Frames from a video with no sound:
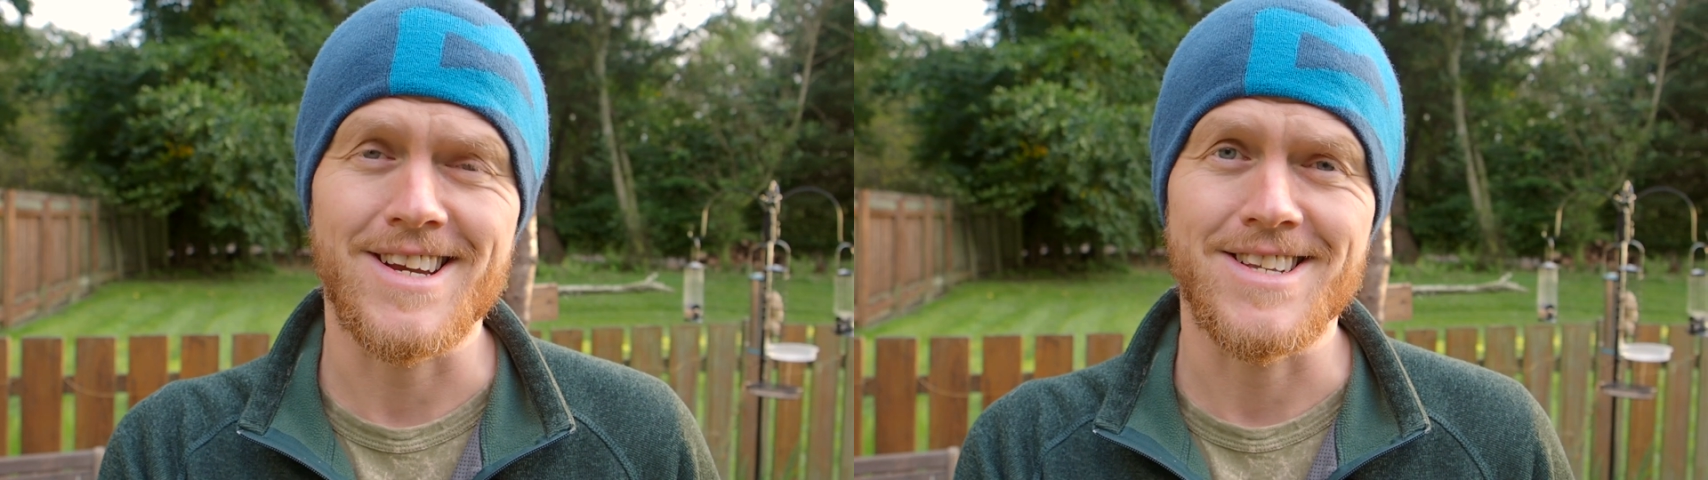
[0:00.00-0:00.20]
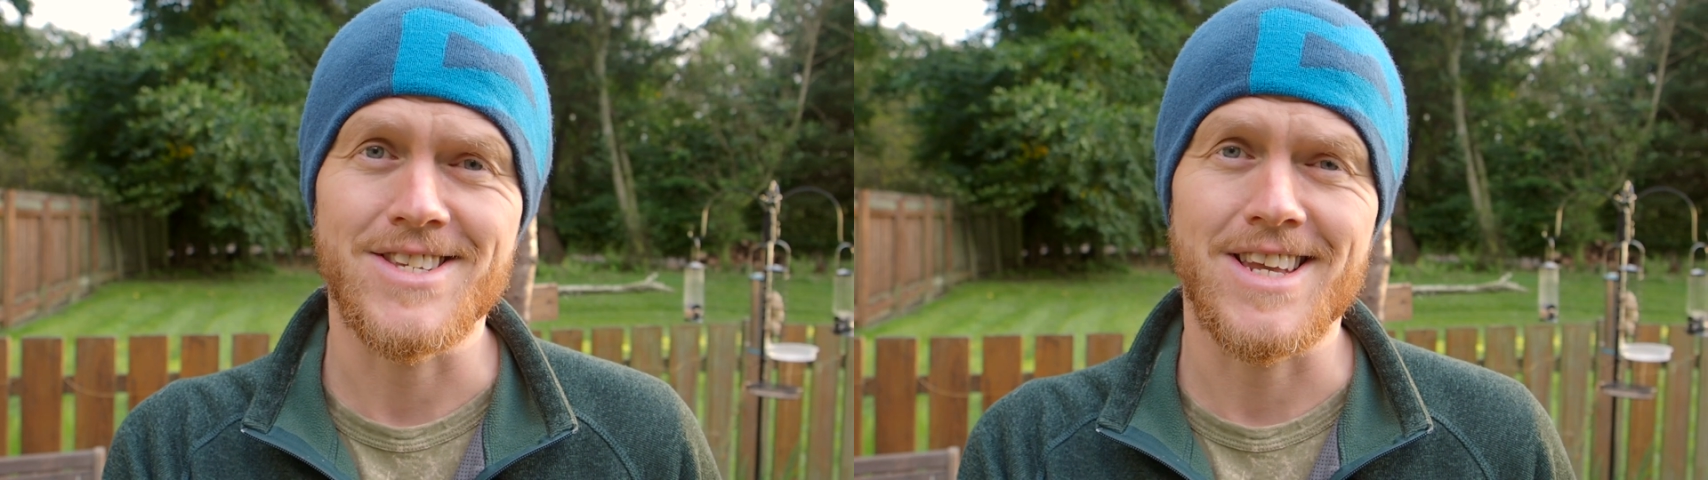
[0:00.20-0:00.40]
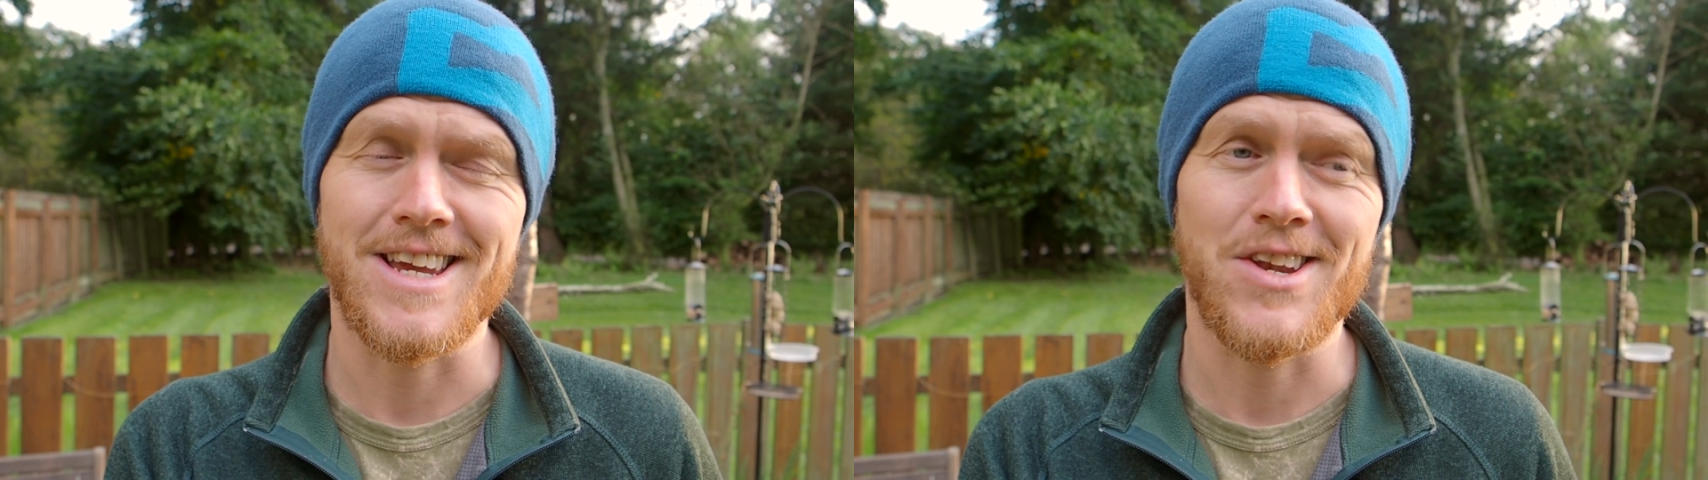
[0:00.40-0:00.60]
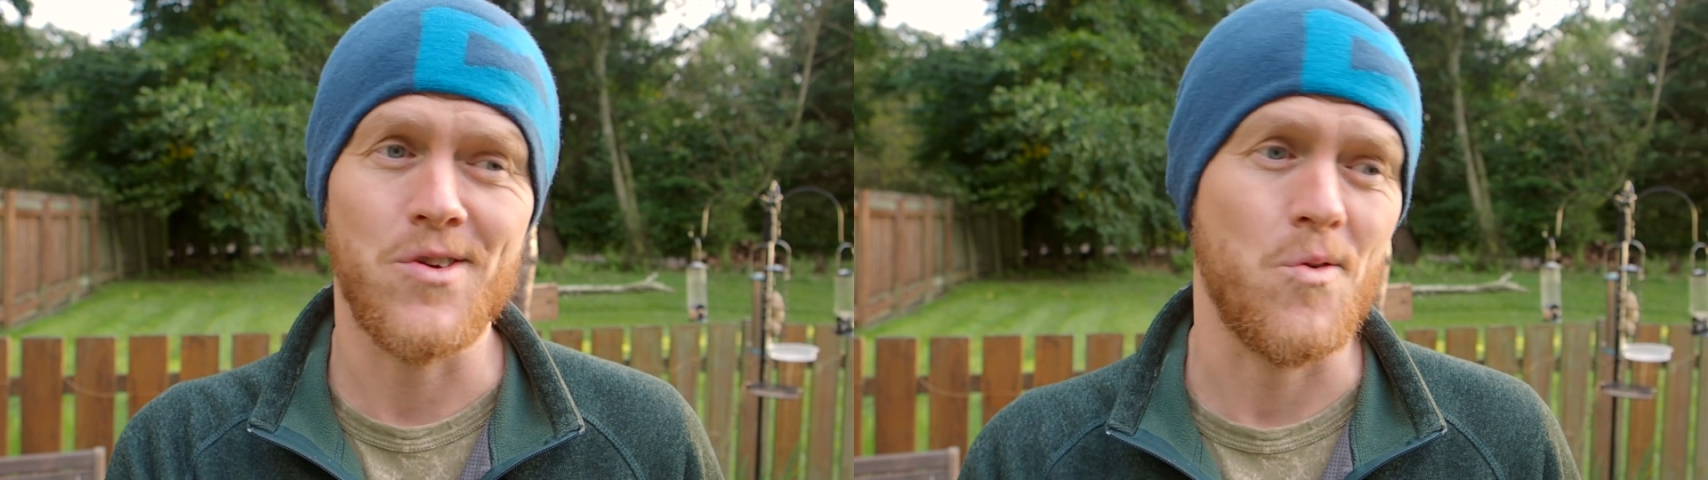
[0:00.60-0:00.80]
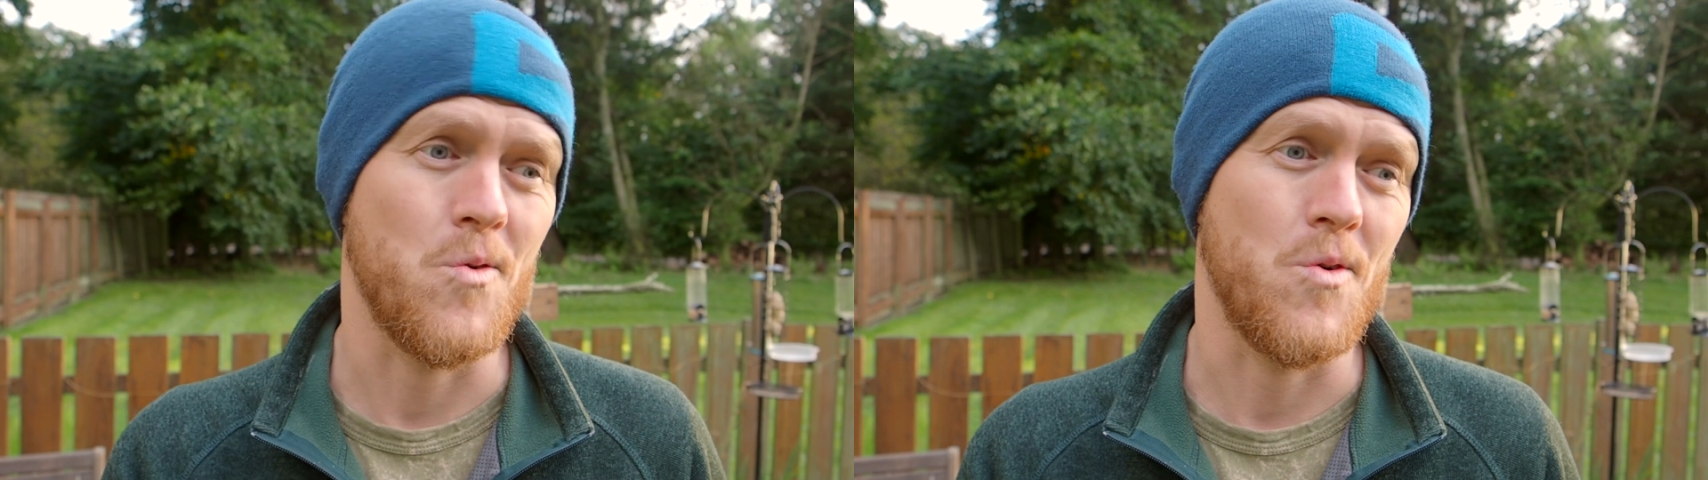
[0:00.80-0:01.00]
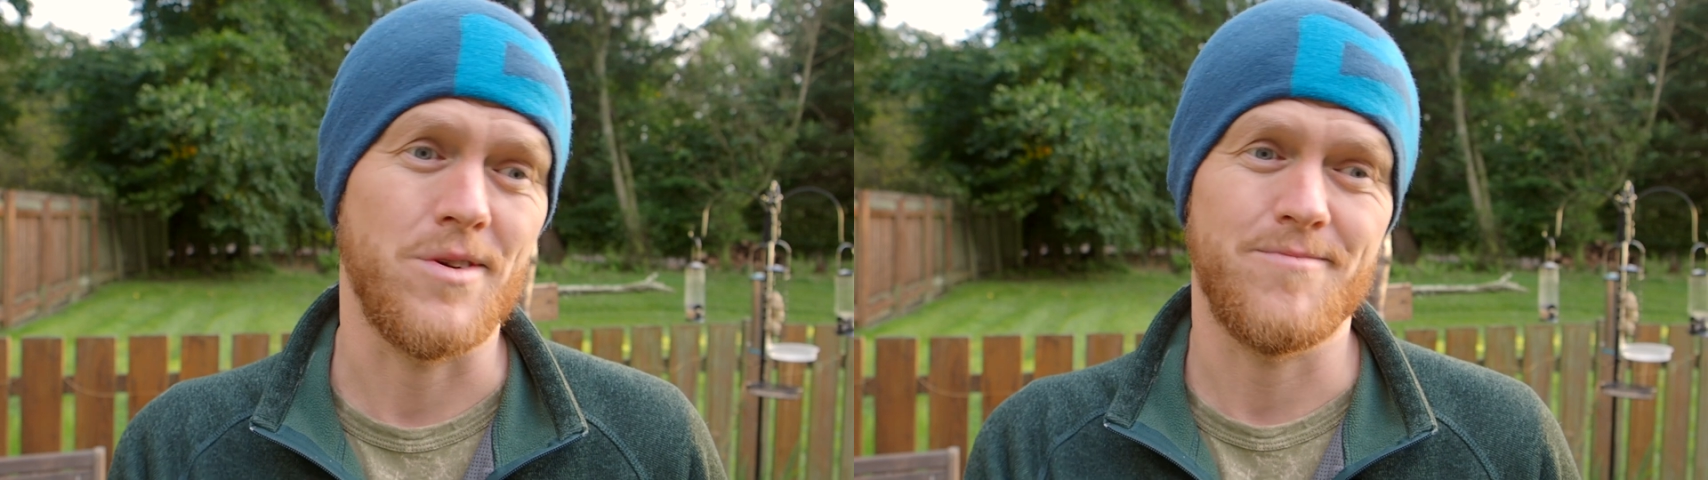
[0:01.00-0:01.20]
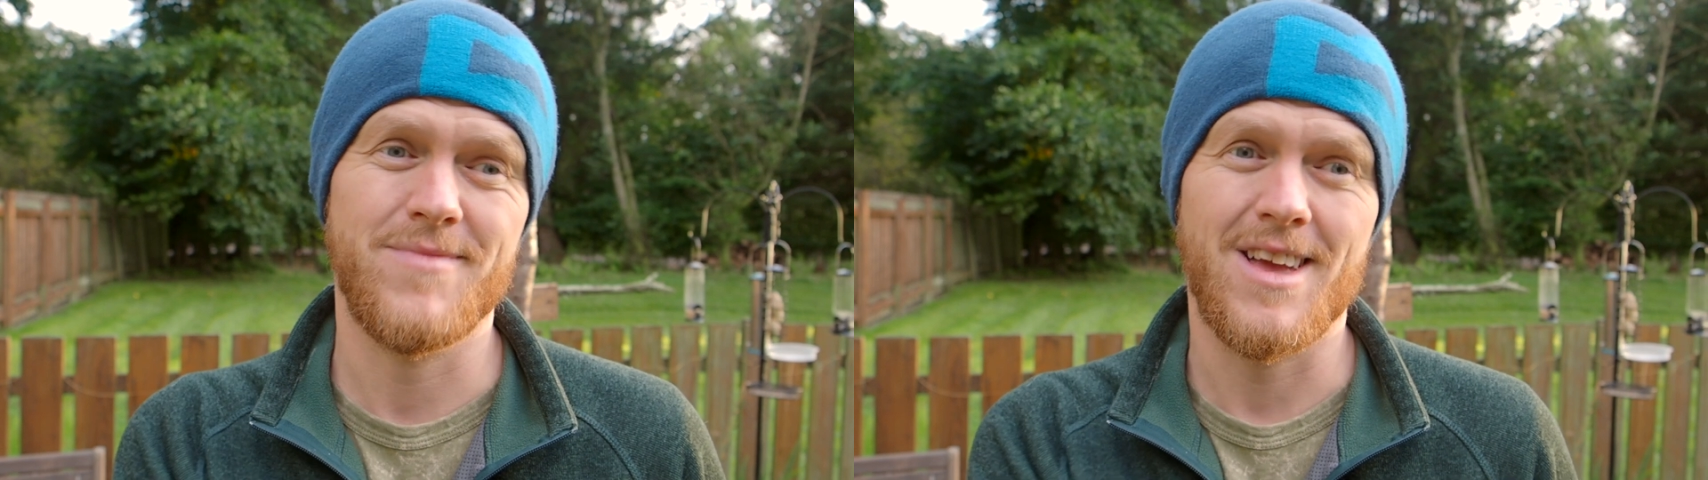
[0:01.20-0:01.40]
can sit in, or